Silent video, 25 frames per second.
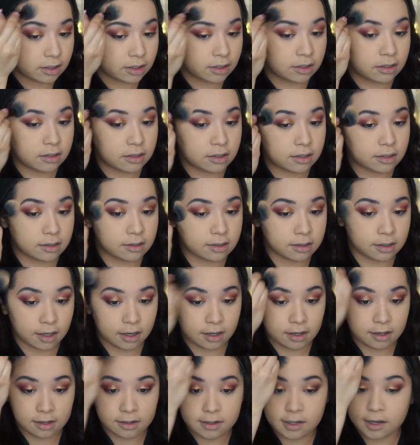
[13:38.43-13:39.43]
and just
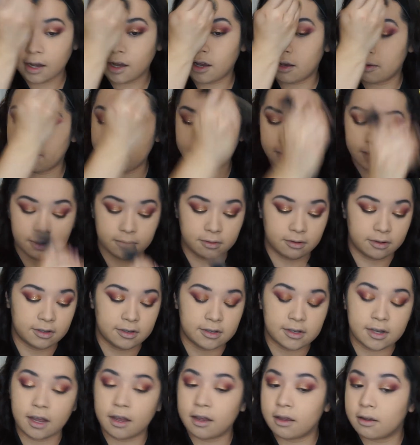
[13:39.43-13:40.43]
kind of tap and
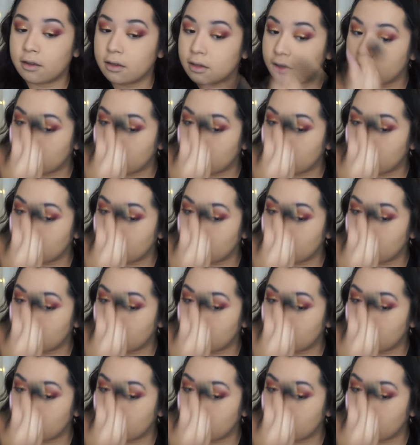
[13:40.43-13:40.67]
set